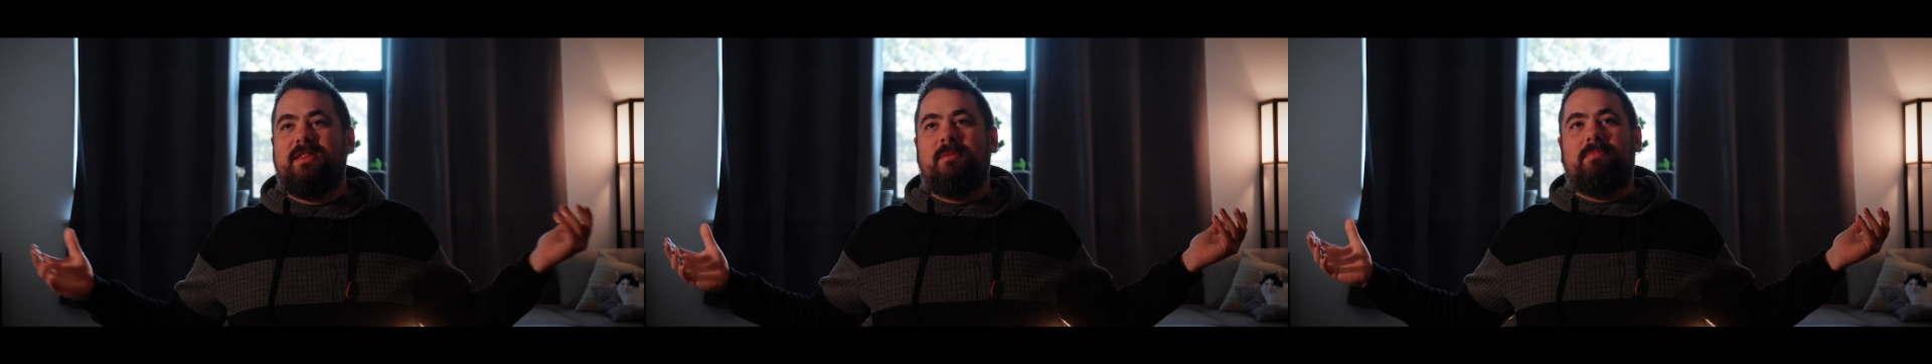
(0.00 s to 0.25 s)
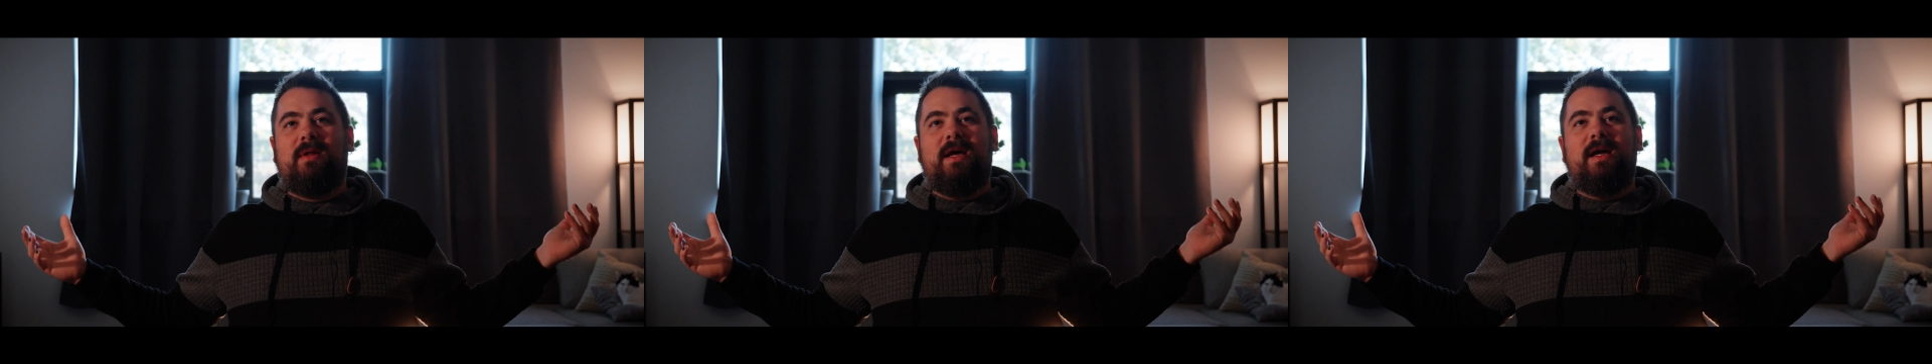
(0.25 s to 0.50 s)
they're
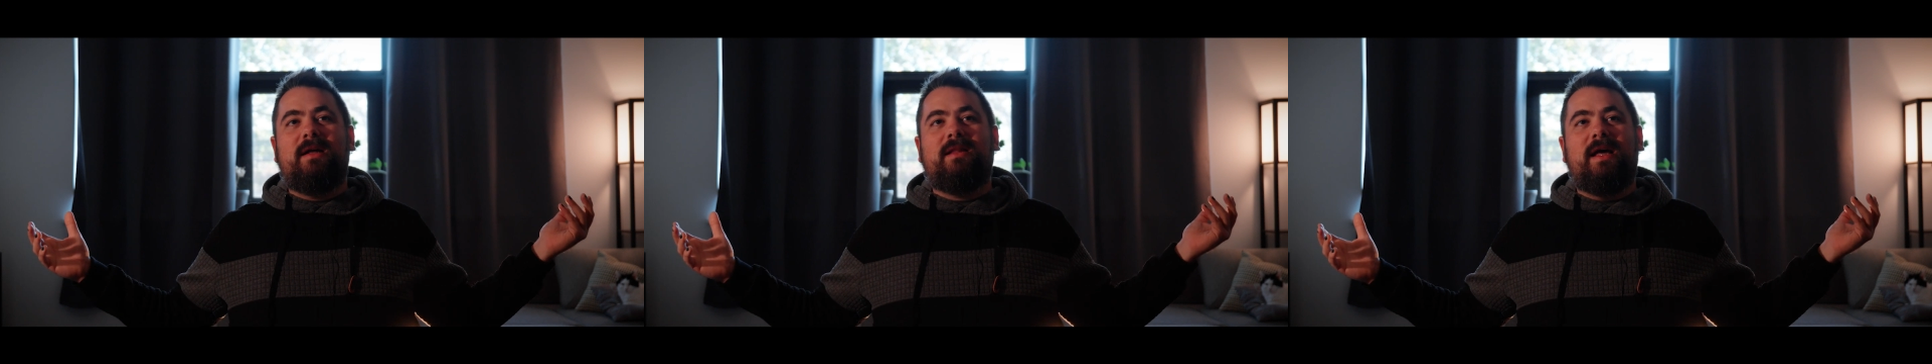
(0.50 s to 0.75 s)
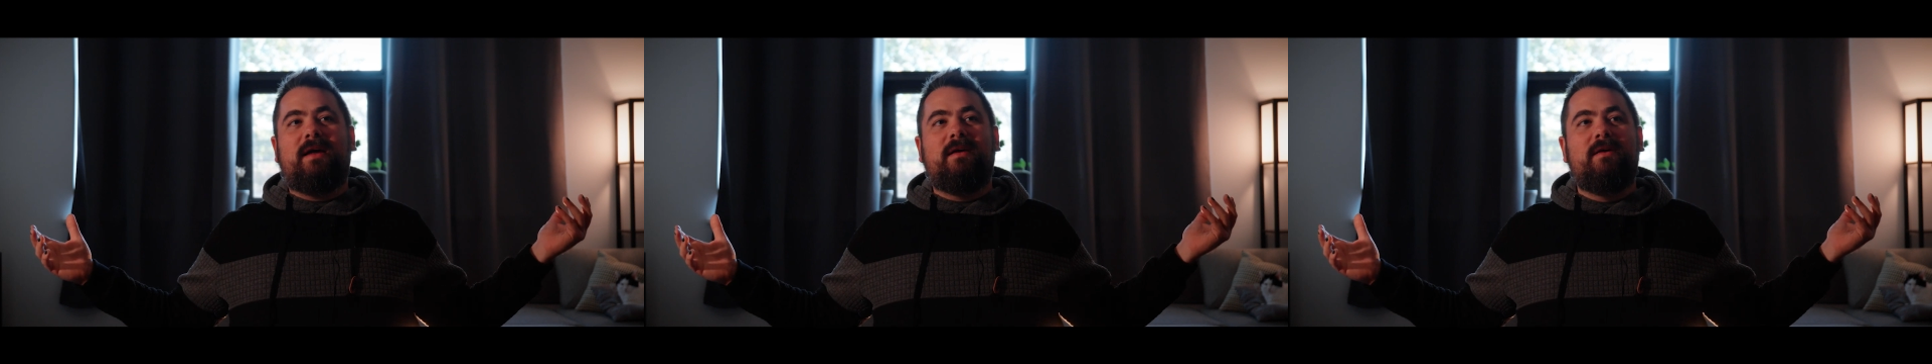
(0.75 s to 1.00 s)
playing
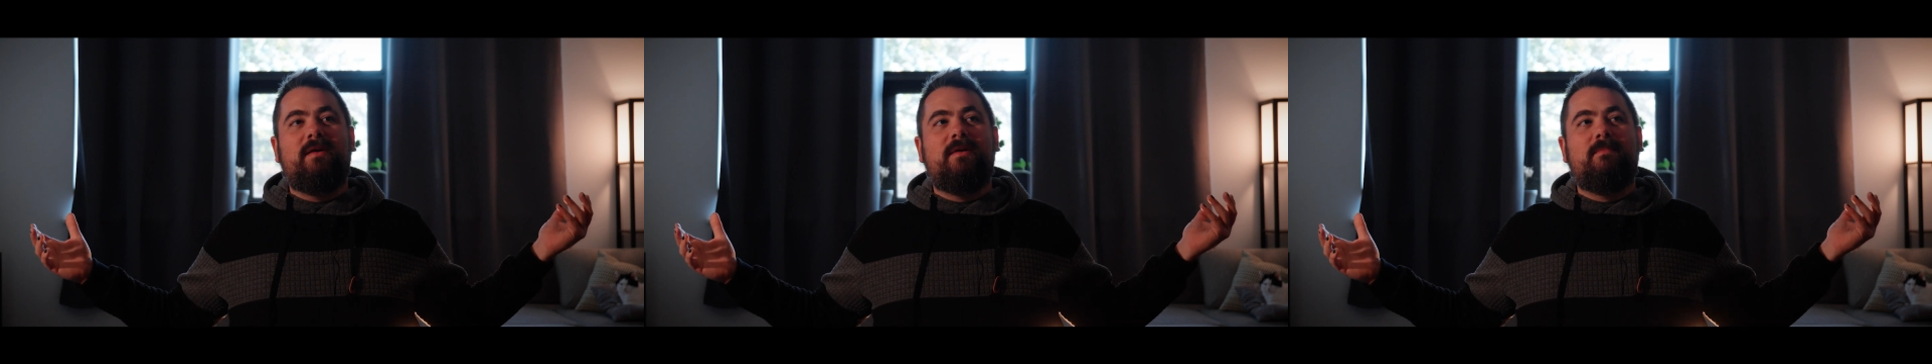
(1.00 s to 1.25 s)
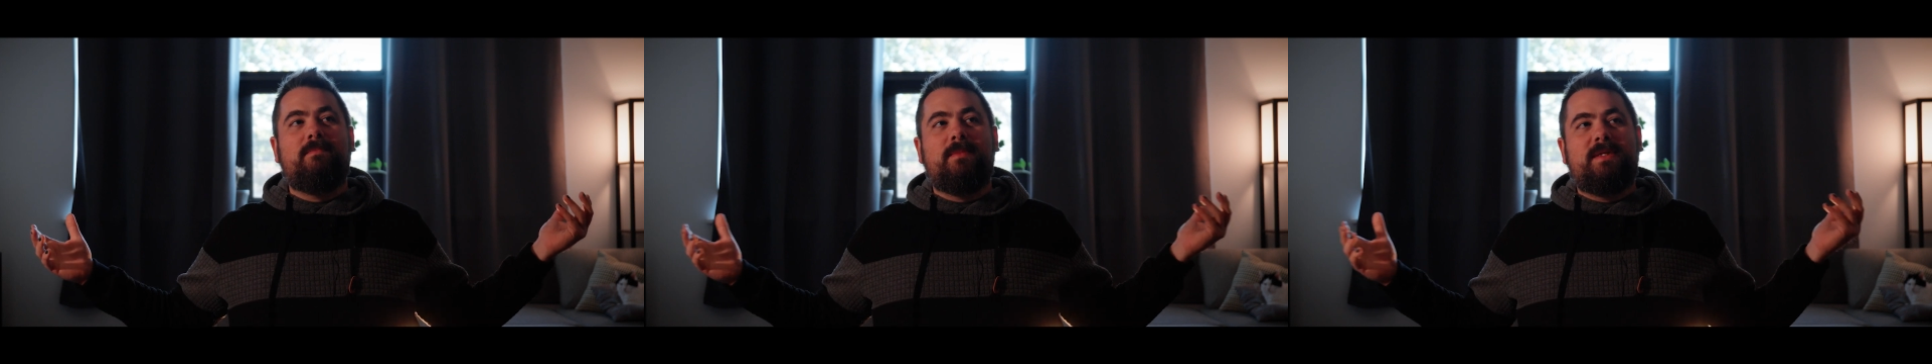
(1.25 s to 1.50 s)
like
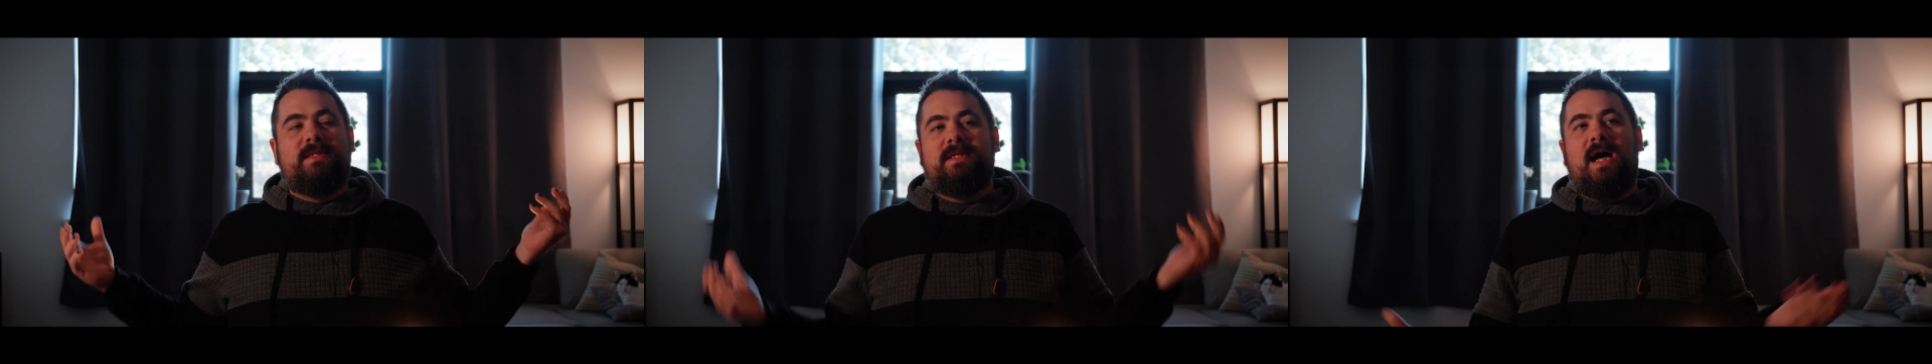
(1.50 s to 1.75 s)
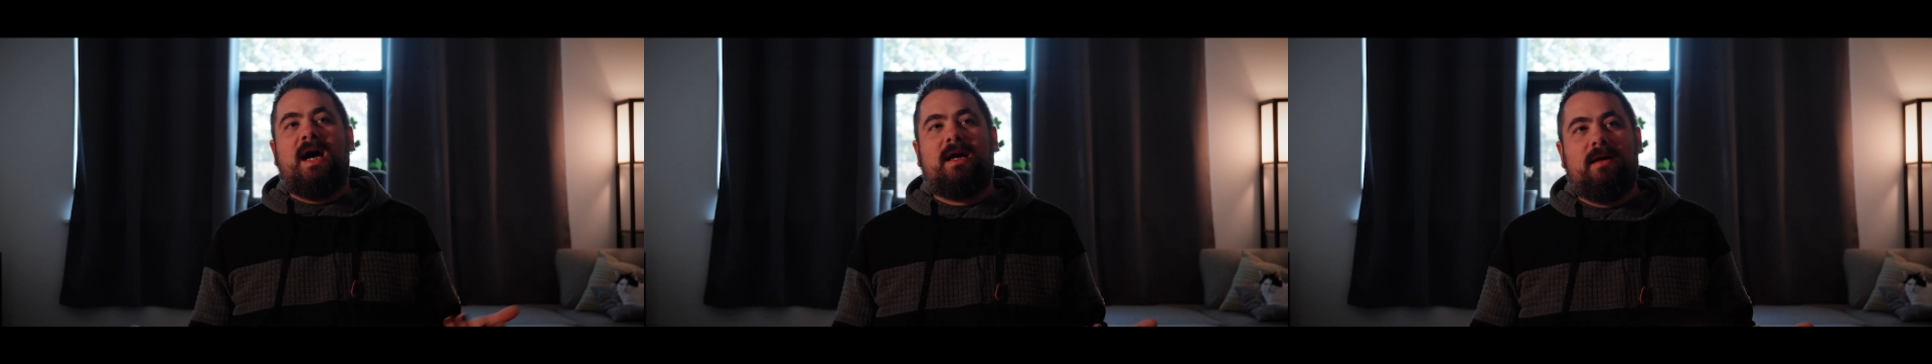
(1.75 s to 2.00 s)

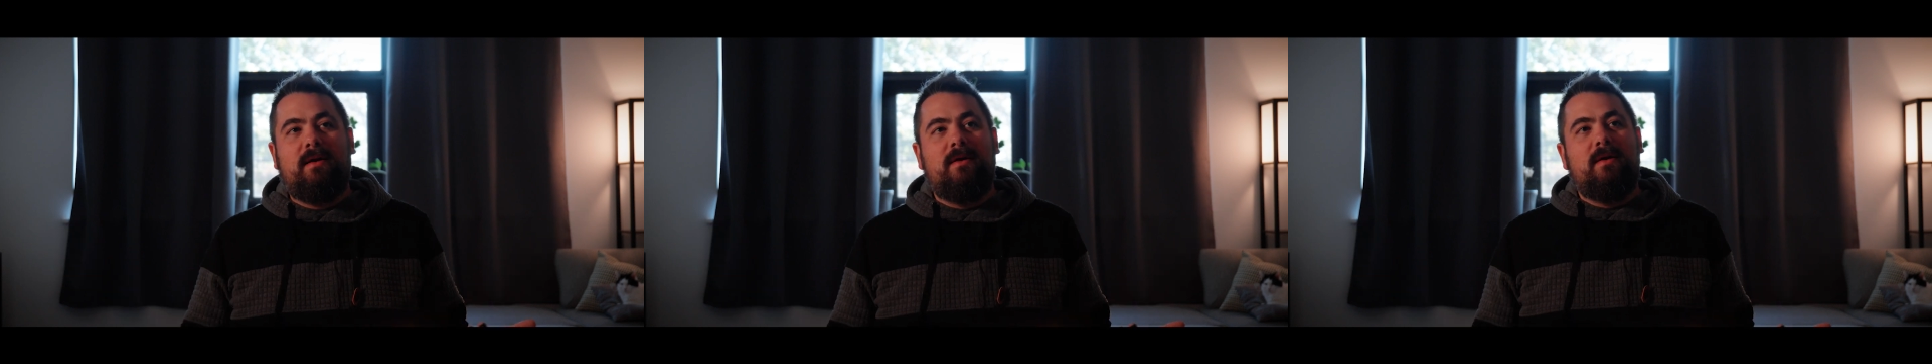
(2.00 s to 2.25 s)
stock